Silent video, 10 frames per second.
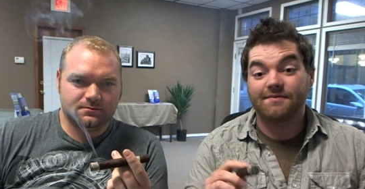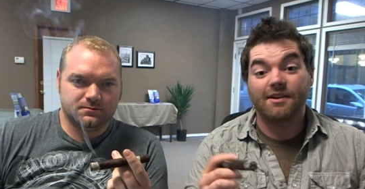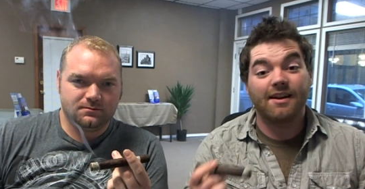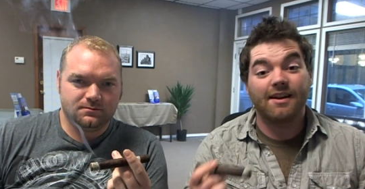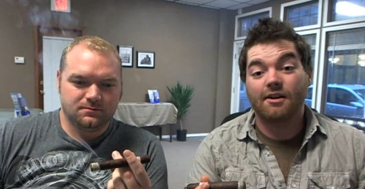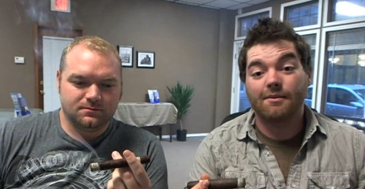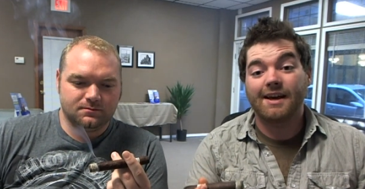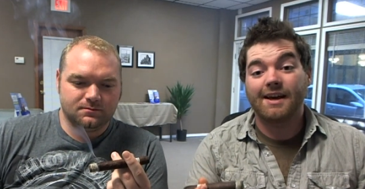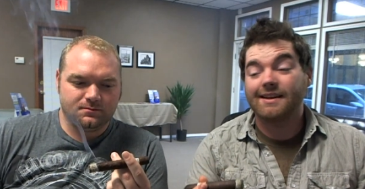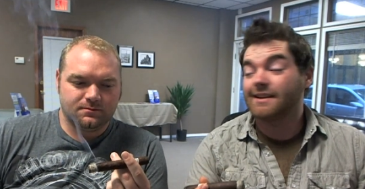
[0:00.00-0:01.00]
Speaker 1: very
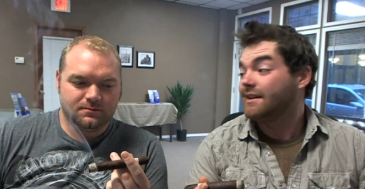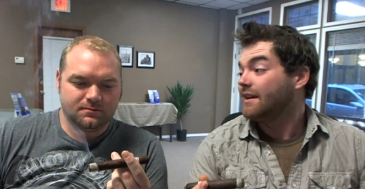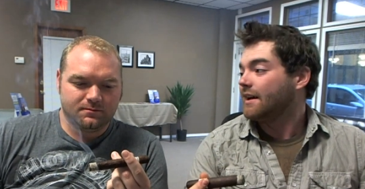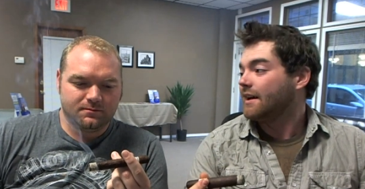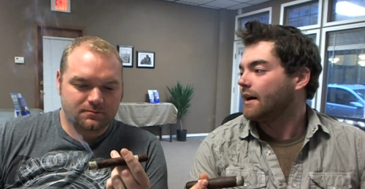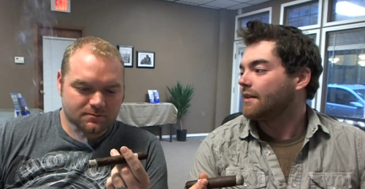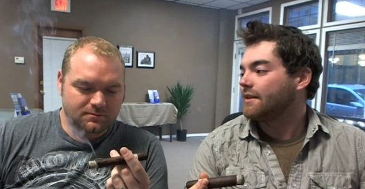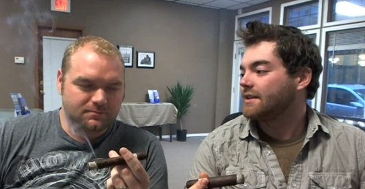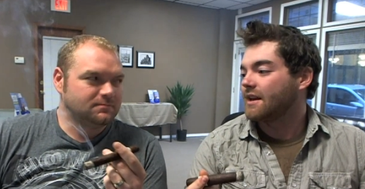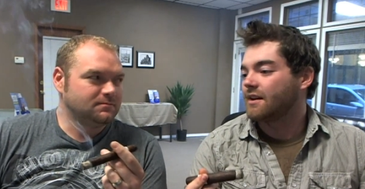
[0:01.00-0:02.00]
aromatic. Uh, I
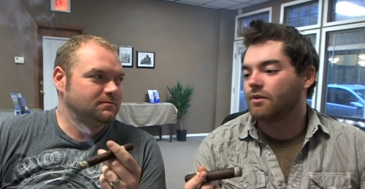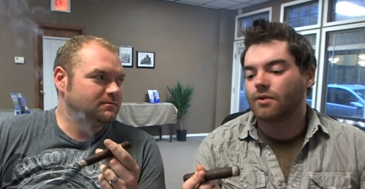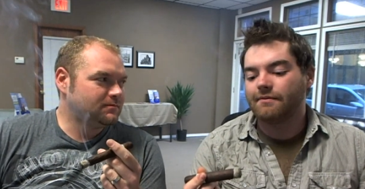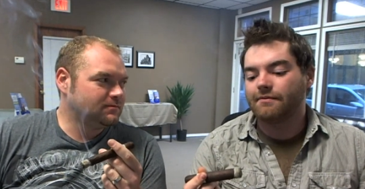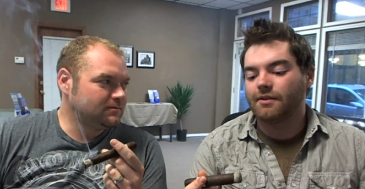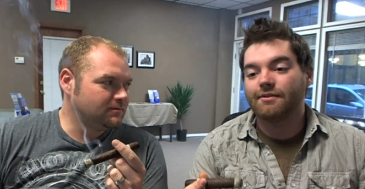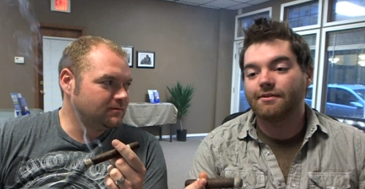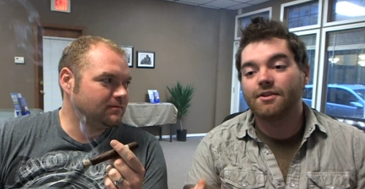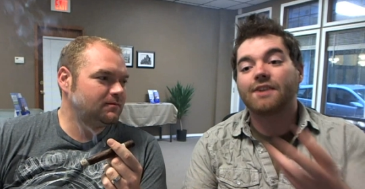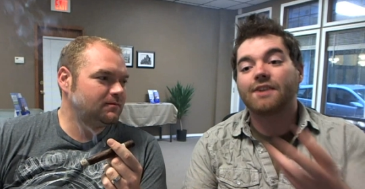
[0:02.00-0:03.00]
think it's got a great
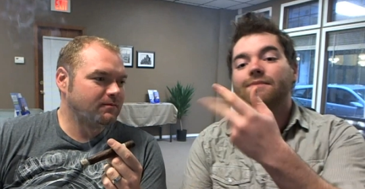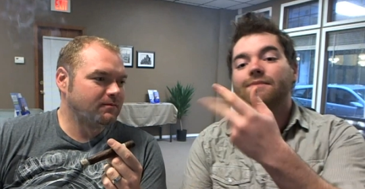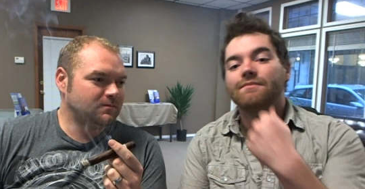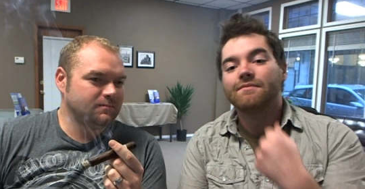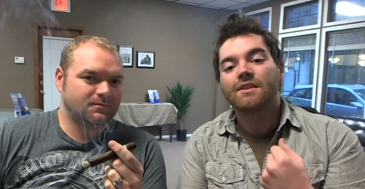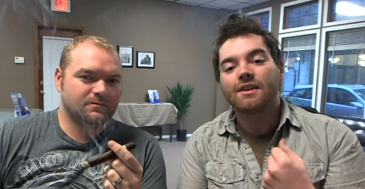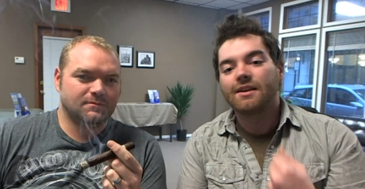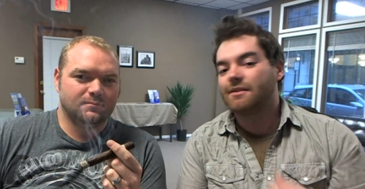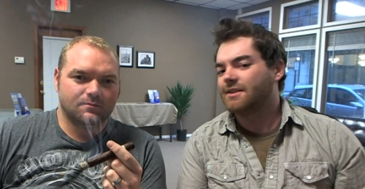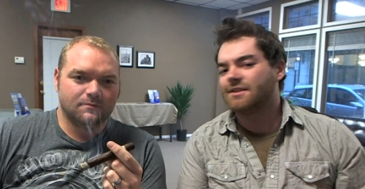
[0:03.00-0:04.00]
flavor. You can actually
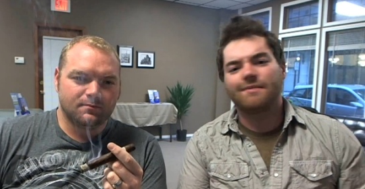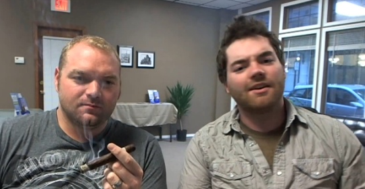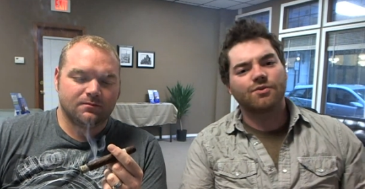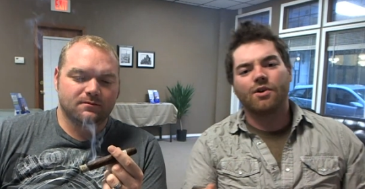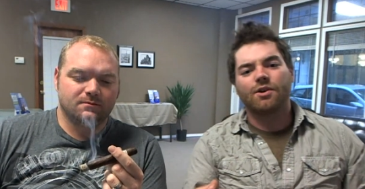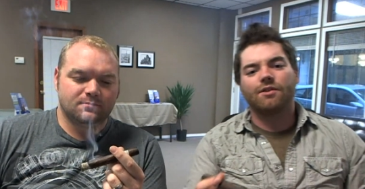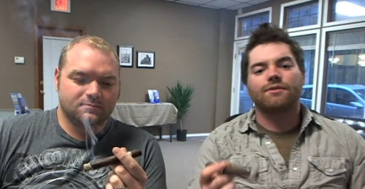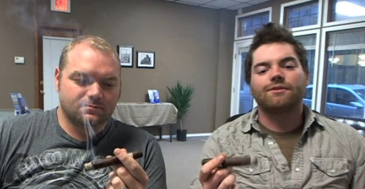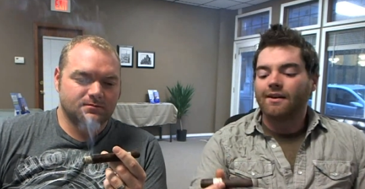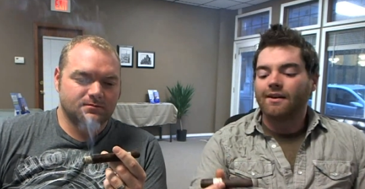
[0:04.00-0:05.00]
it, it smells
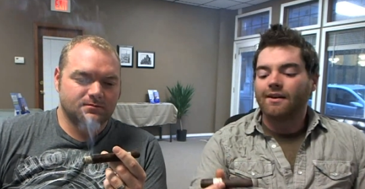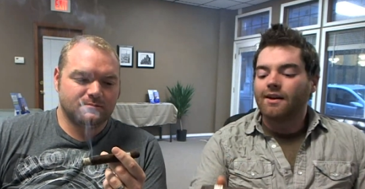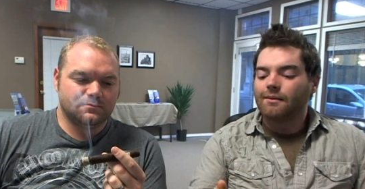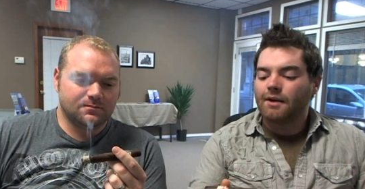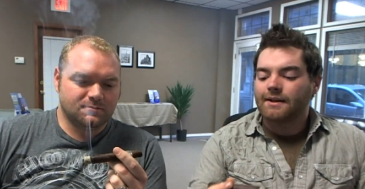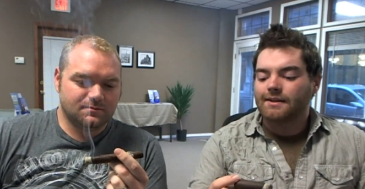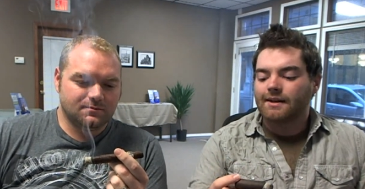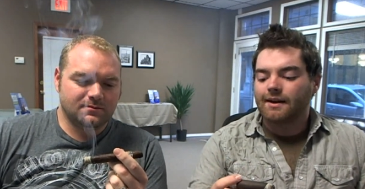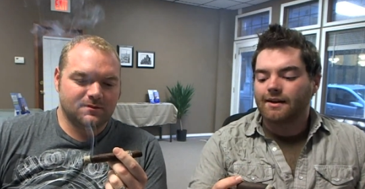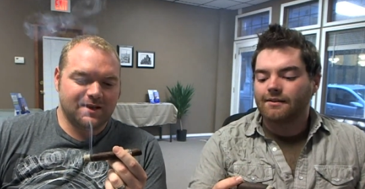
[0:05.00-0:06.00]
wonderful. But
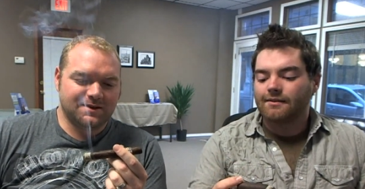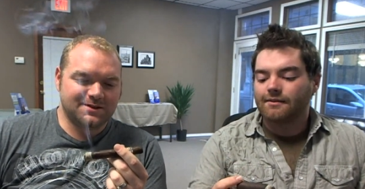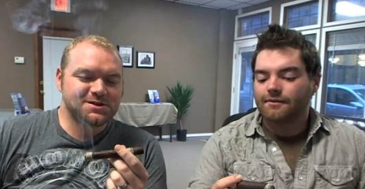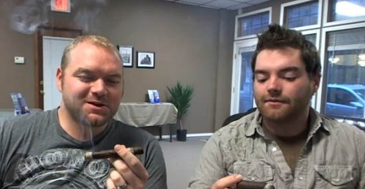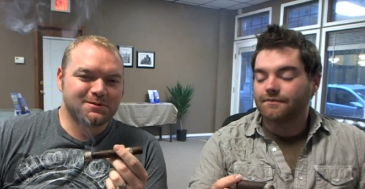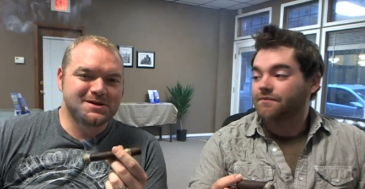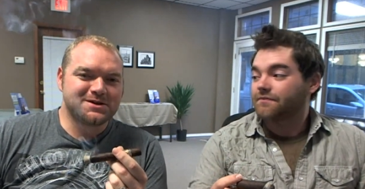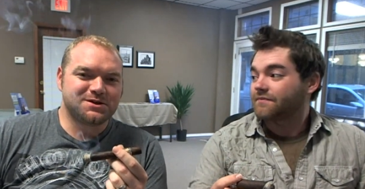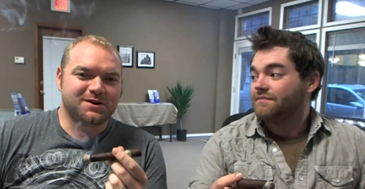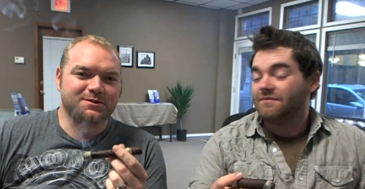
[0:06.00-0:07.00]
uh,
Speaker 2: yeah, this cigar
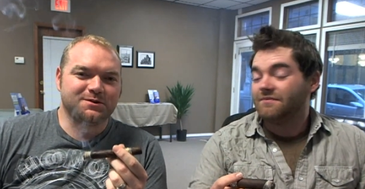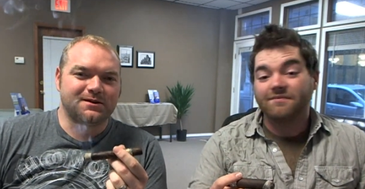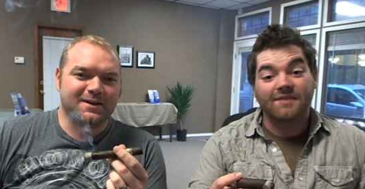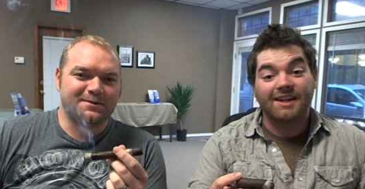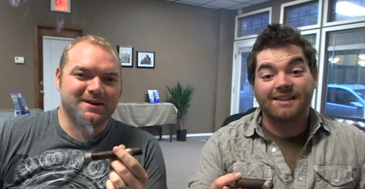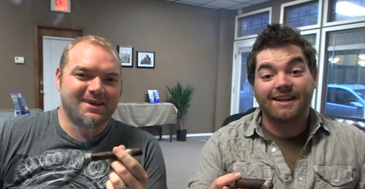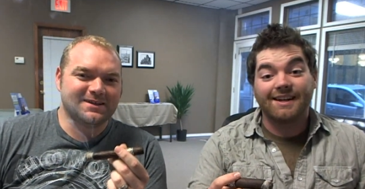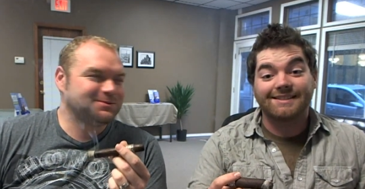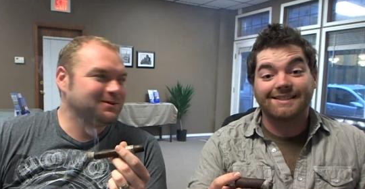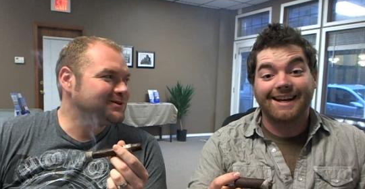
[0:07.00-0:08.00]
makes you hungry.
Speaker 1: I mean, it,
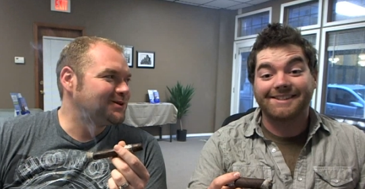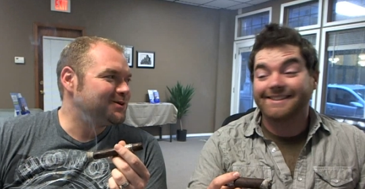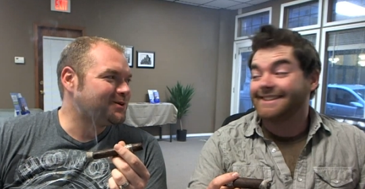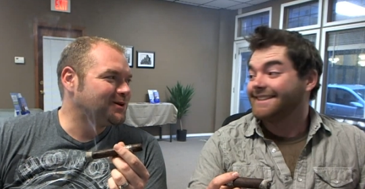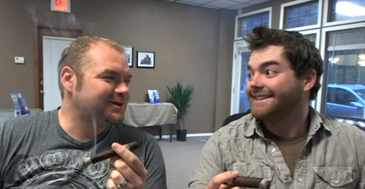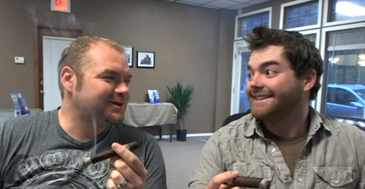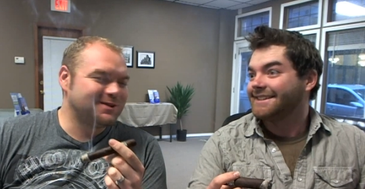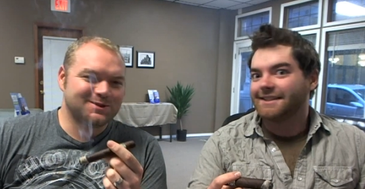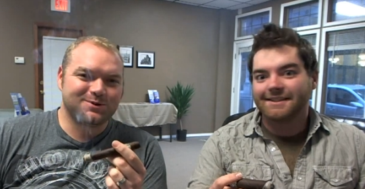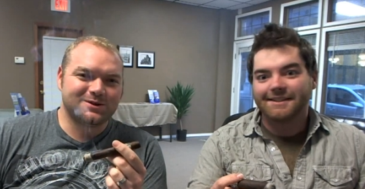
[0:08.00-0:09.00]
does, it smells actually. So good,
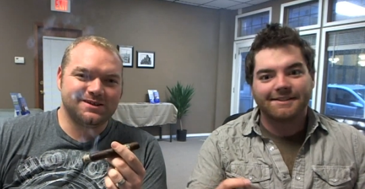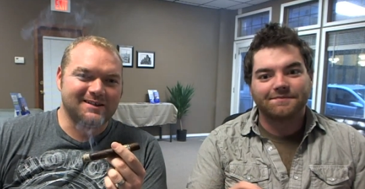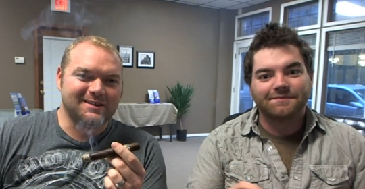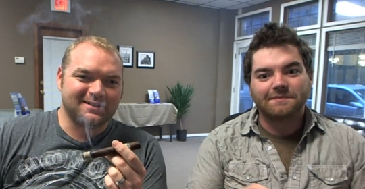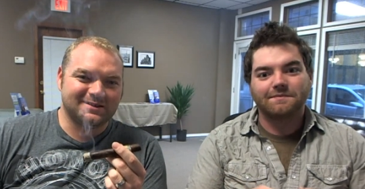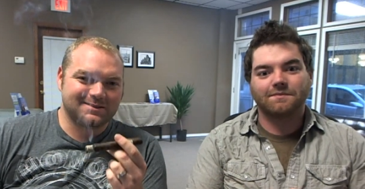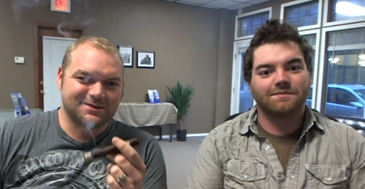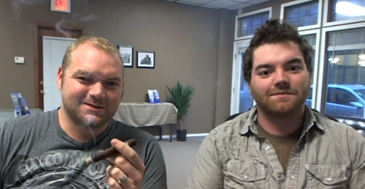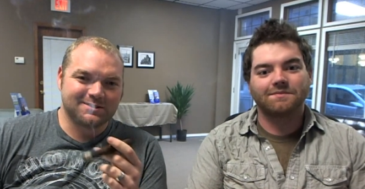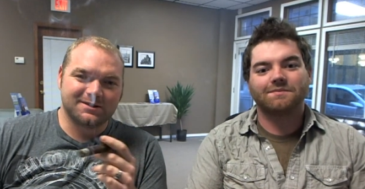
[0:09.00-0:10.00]
you just want to eat. It's,
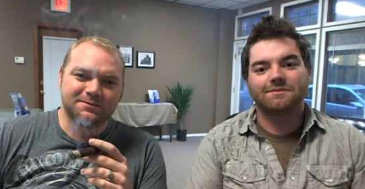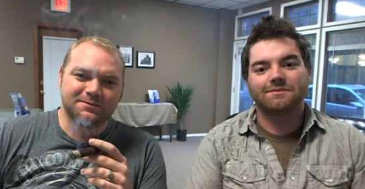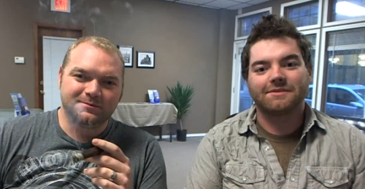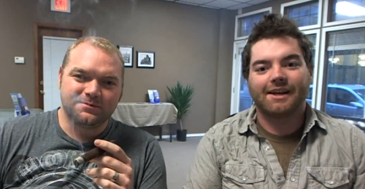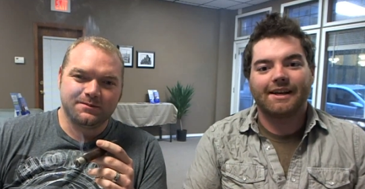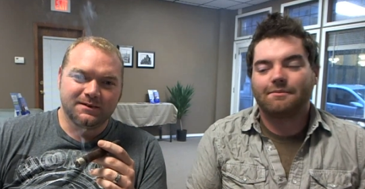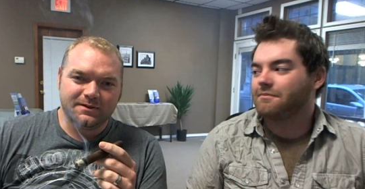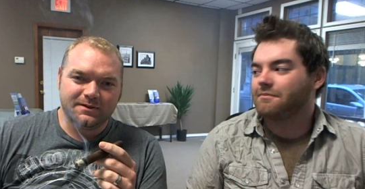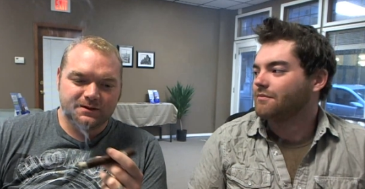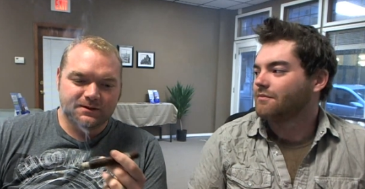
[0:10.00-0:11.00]
mm. it's good. I
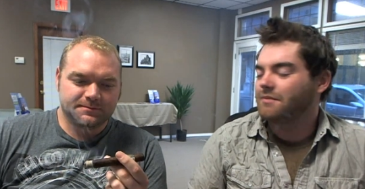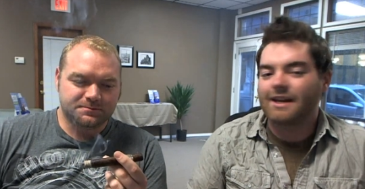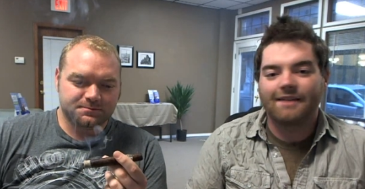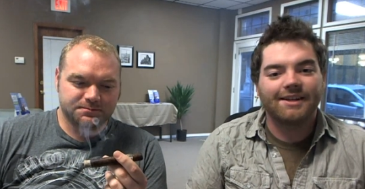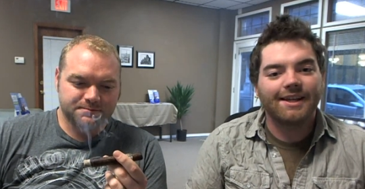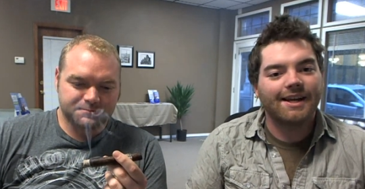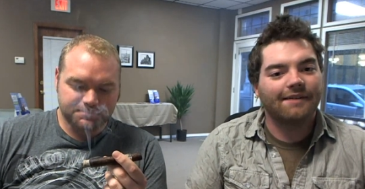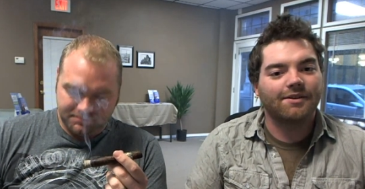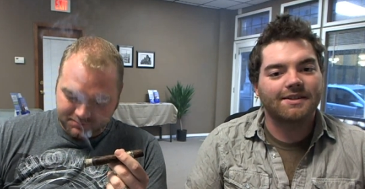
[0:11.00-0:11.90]
am going to have to eat after